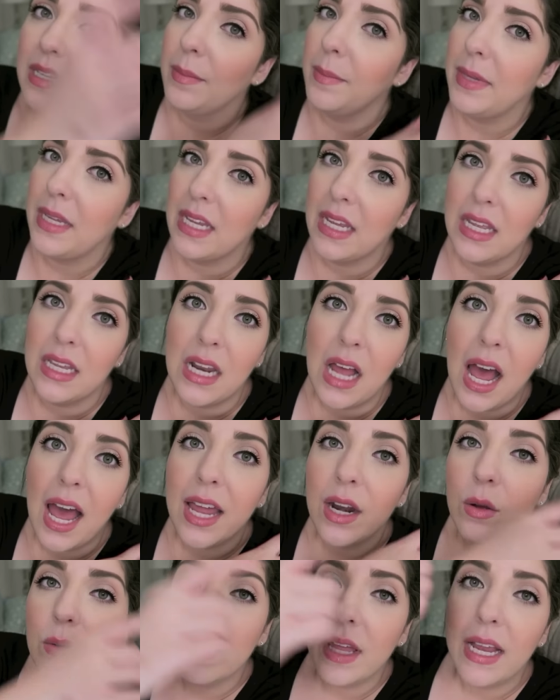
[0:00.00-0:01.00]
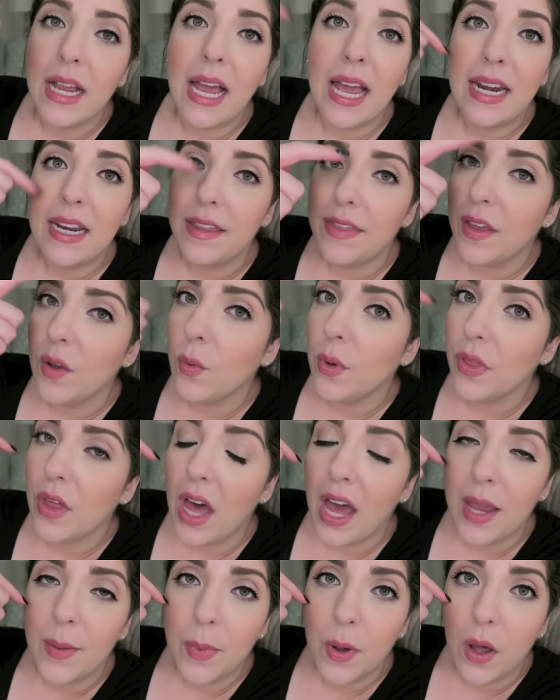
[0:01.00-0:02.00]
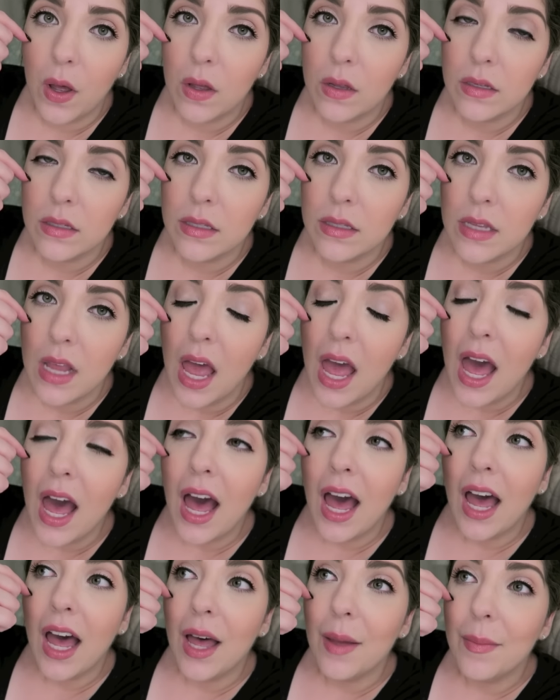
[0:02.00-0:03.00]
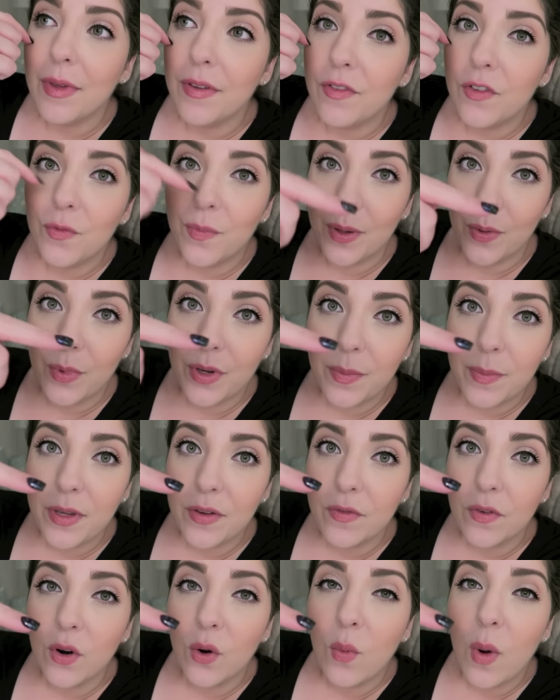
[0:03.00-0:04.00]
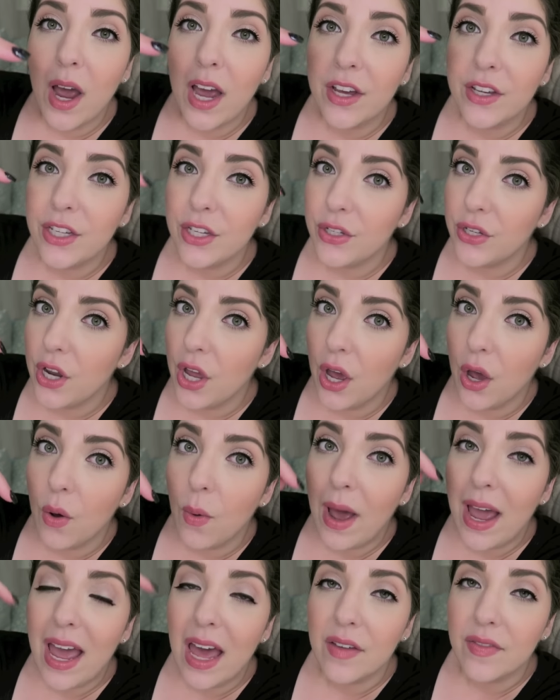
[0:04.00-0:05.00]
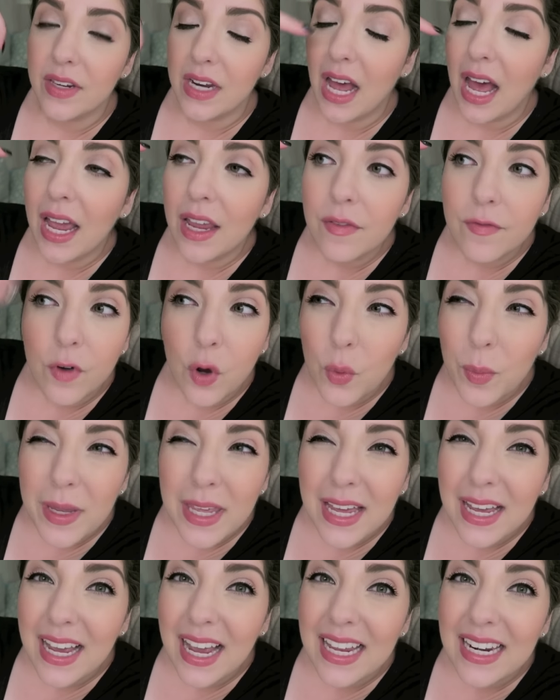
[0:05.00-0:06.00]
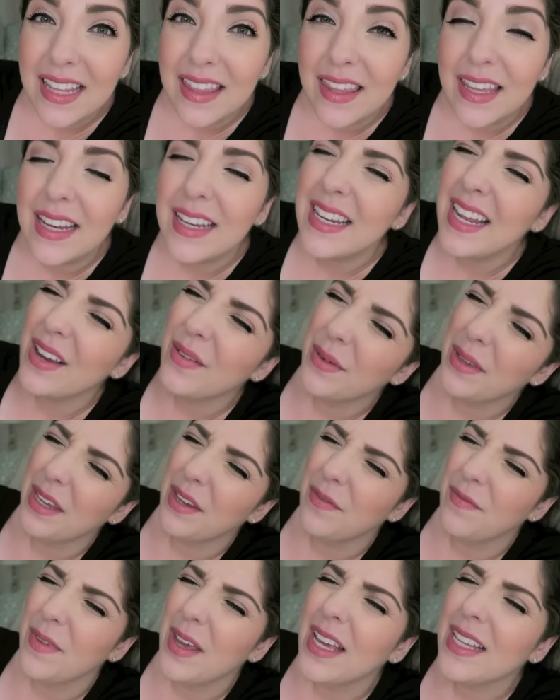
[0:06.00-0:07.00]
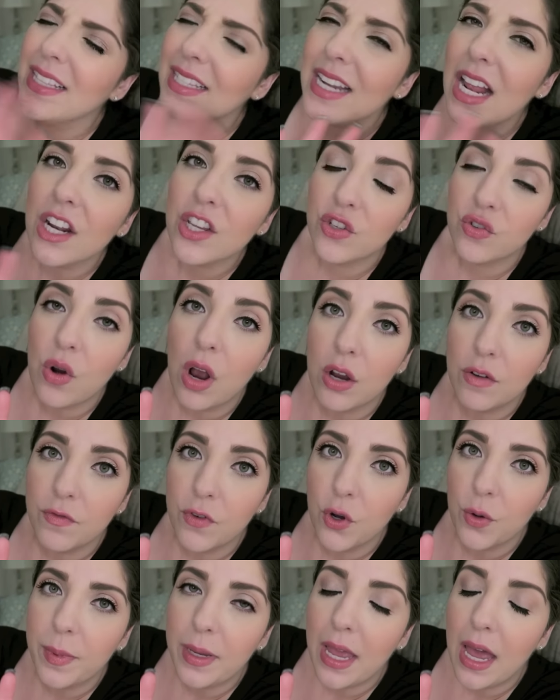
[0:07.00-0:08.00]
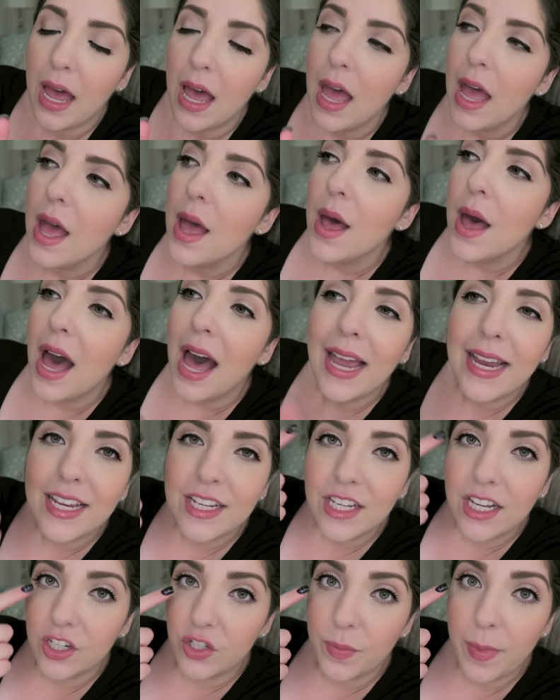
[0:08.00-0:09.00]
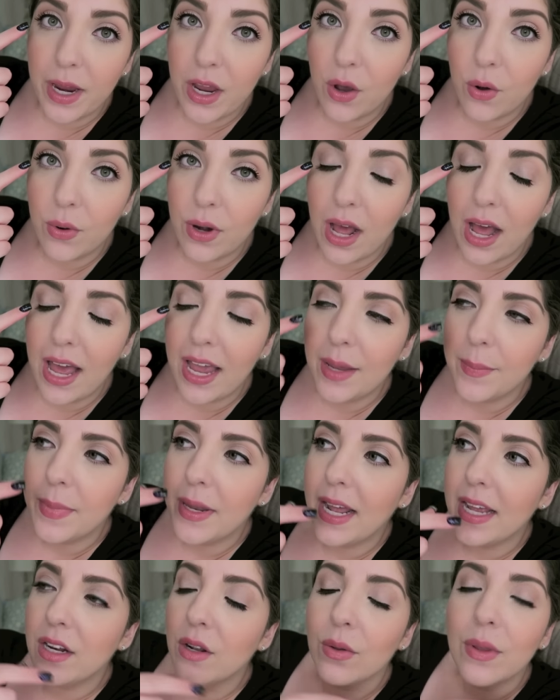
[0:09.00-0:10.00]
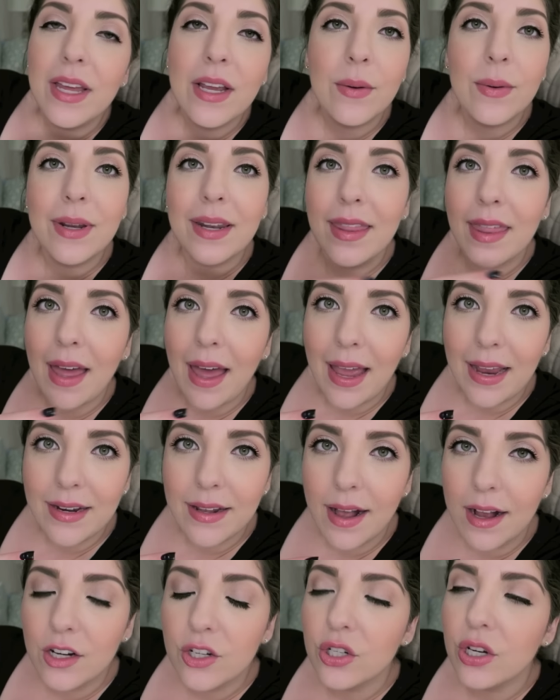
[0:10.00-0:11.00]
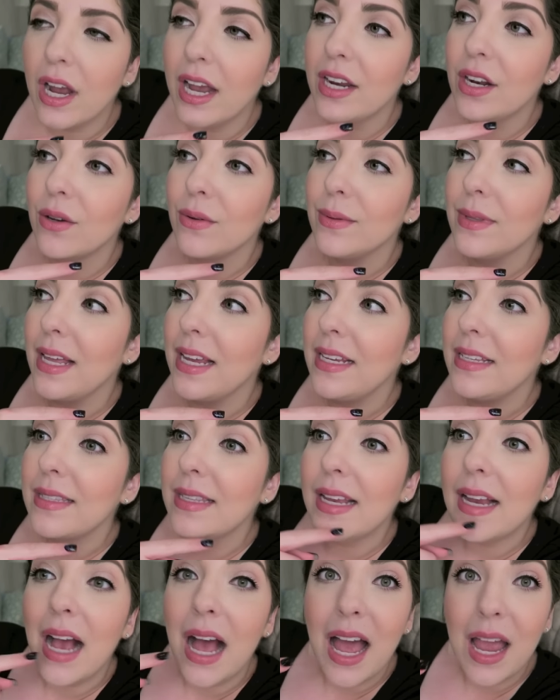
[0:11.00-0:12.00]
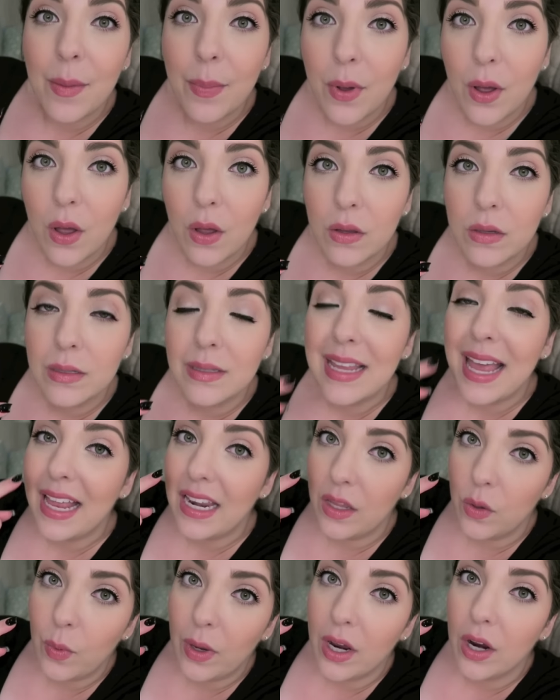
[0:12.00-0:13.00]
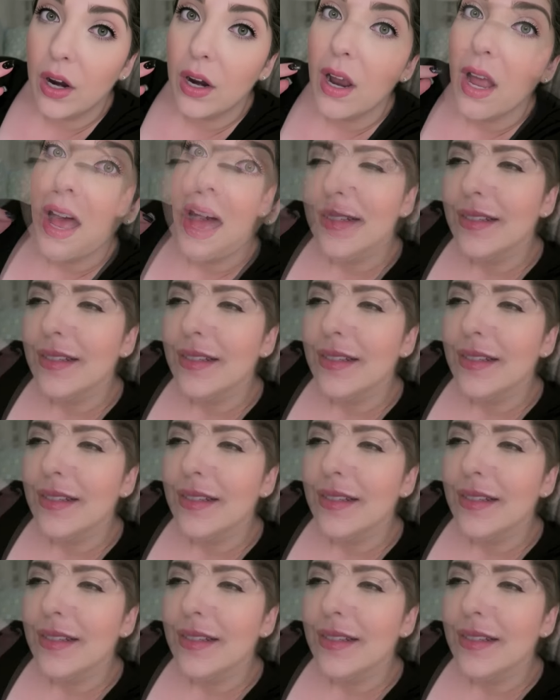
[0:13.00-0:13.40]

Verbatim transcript: did me in. I don't like anything with eyeballs. Um, if you've been with me for a while, you know I have an eye phobia kind of thing. Not really, it's not a strong phobia. I can touch my own eye, but I don't like going to the eye doctor. I don't like seeing eyeballs anywhere.